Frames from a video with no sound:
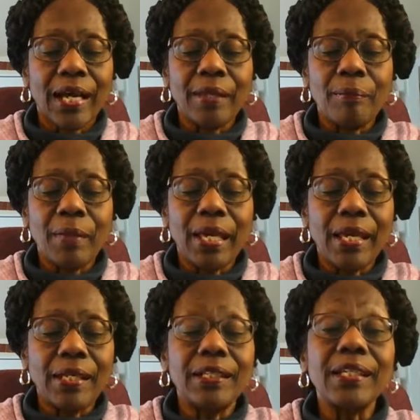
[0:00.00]
I am
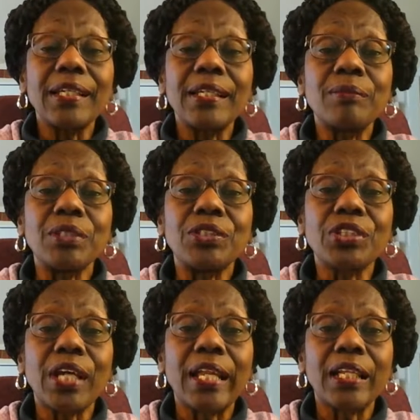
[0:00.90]
made in the
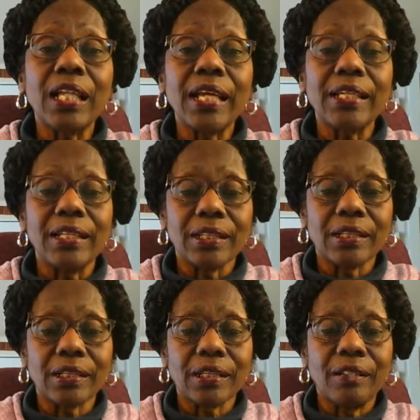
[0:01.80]
image and
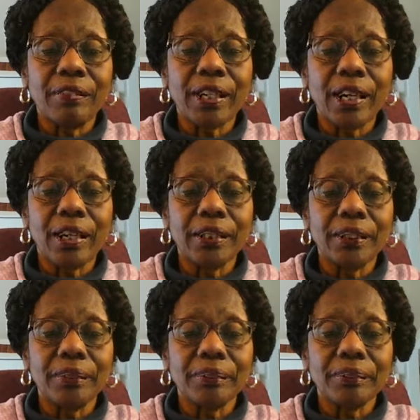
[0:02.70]
likeness of
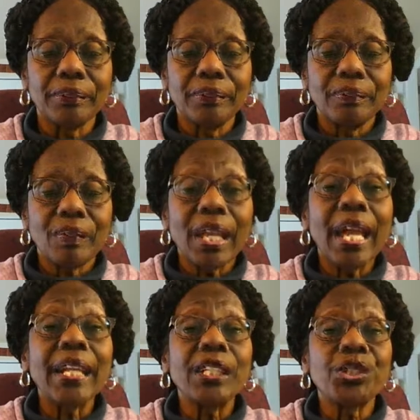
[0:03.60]
God,
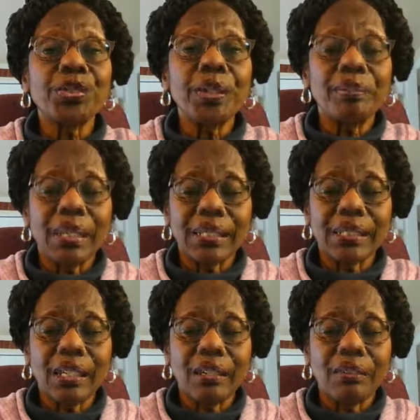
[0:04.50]
and I treat
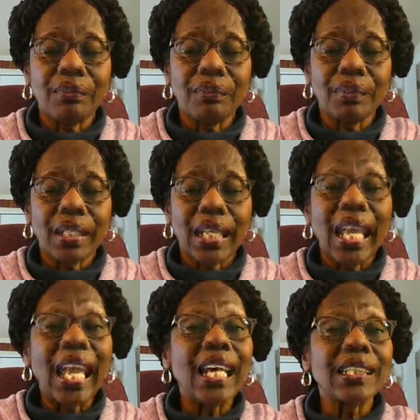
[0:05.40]
myself
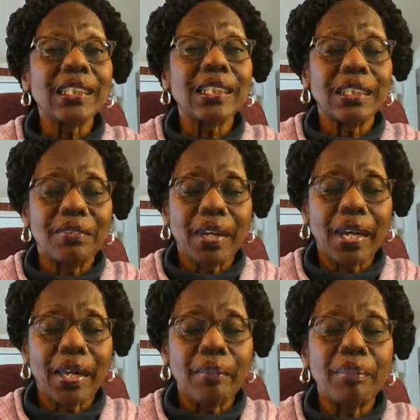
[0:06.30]
as the
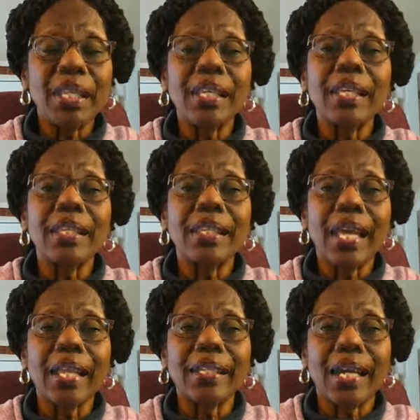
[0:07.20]
divine being
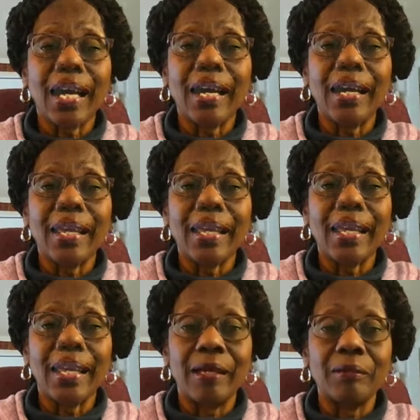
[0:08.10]
that I
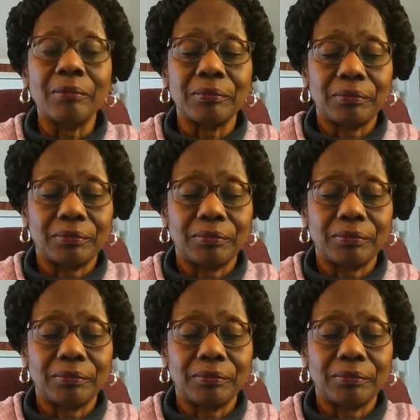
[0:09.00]
am.